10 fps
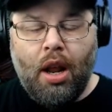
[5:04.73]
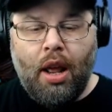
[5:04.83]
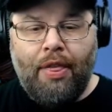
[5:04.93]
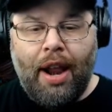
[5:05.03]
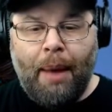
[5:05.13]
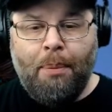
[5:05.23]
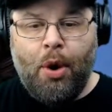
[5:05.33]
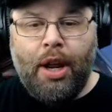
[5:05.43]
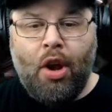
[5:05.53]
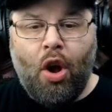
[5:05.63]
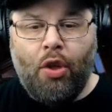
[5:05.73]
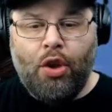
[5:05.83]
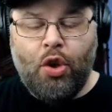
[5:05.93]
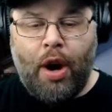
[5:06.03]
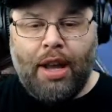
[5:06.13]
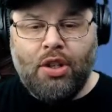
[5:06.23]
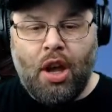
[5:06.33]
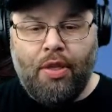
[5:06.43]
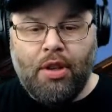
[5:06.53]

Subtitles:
that I'm putting all the tracks on, the